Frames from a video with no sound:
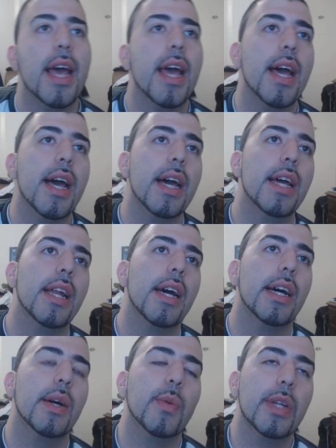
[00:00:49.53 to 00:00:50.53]
and
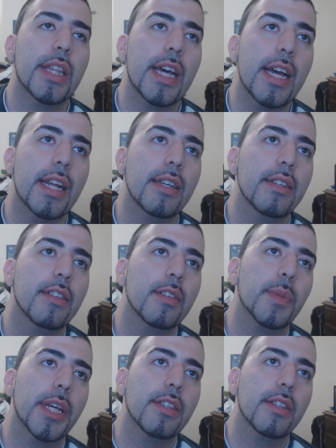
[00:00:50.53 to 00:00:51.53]
what that
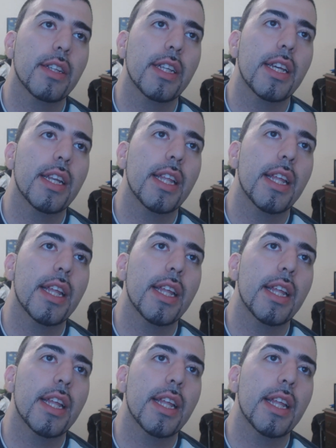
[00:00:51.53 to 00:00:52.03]
is basically